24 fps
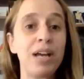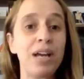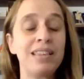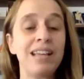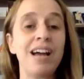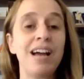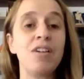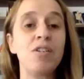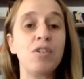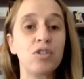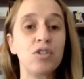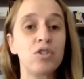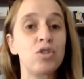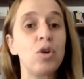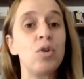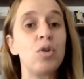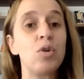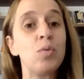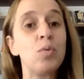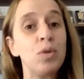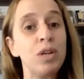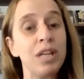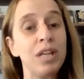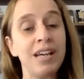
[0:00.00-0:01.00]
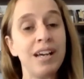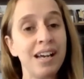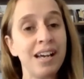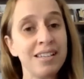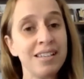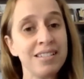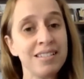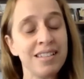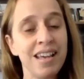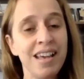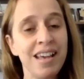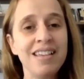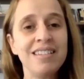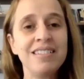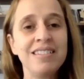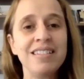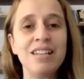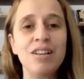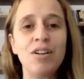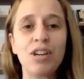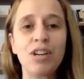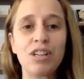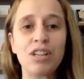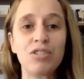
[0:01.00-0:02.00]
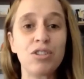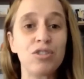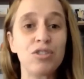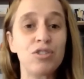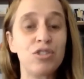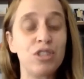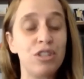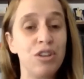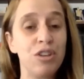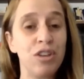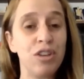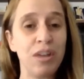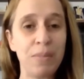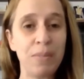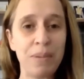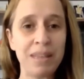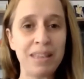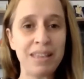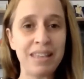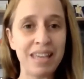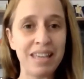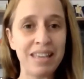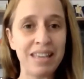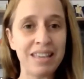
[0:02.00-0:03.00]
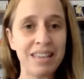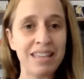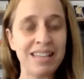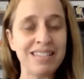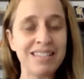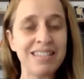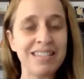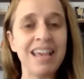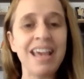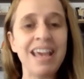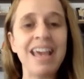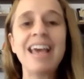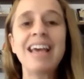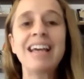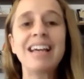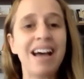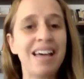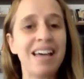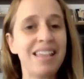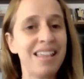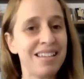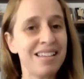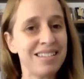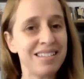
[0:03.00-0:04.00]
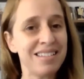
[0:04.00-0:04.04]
we've been um, saying that answers are, aren't unique,